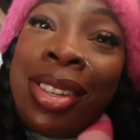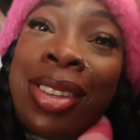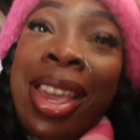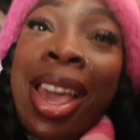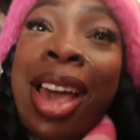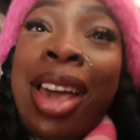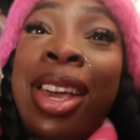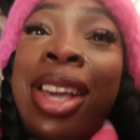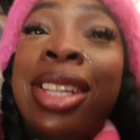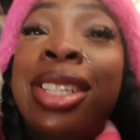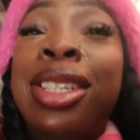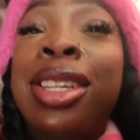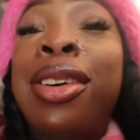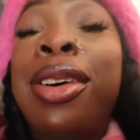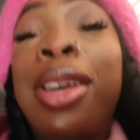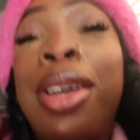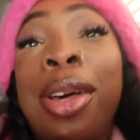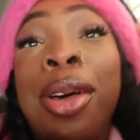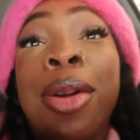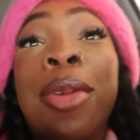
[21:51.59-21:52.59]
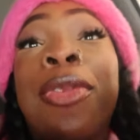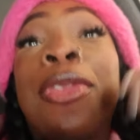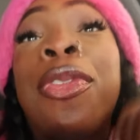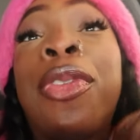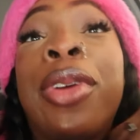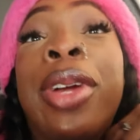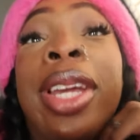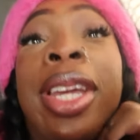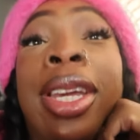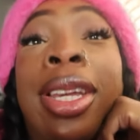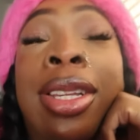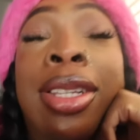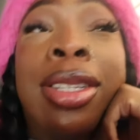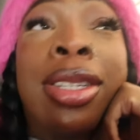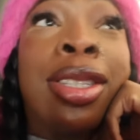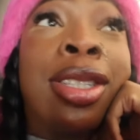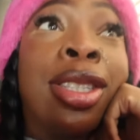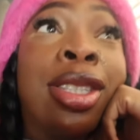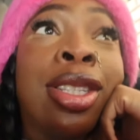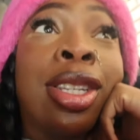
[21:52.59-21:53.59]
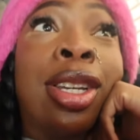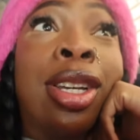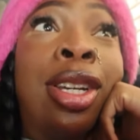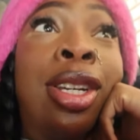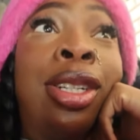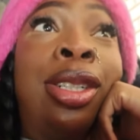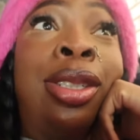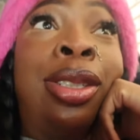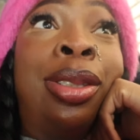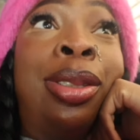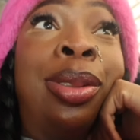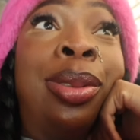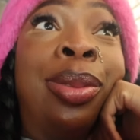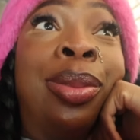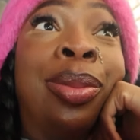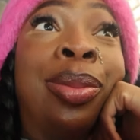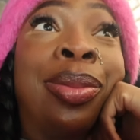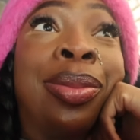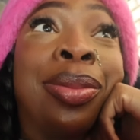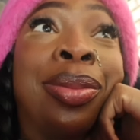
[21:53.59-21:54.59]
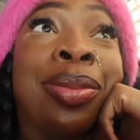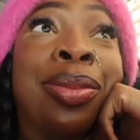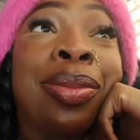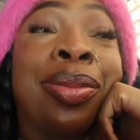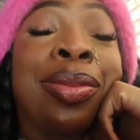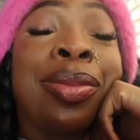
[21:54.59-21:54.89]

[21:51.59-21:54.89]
So yeah, it's a uh, Friends um,